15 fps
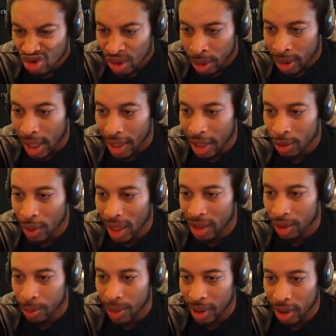Yeah, that's why I
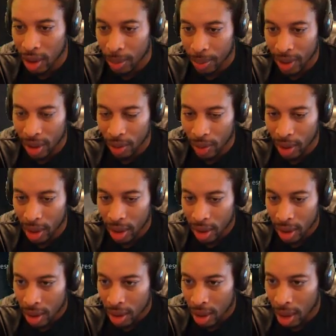just picked it up anyway.
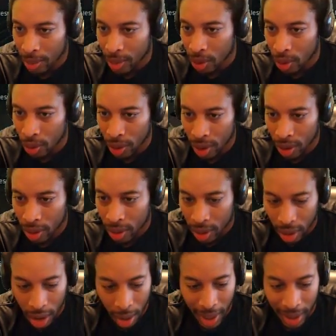I'm cool though.
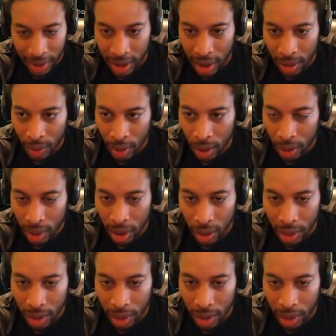Mm -hmm. I'm about to get rolling.